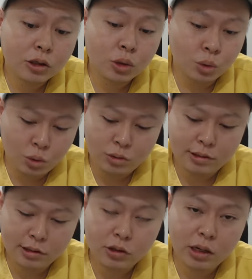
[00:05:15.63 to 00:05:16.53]
Two.
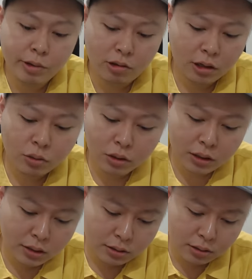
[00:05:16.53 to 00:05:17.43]
Two damage, not
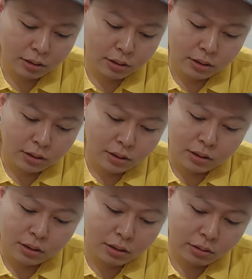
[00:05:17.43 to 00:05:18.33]
one.
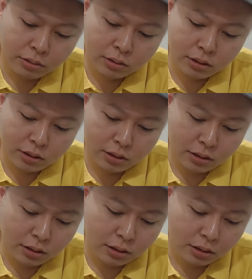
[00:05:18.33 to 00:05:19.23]

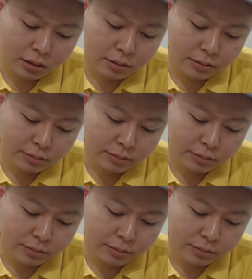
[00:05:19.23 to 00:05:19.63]
Okay.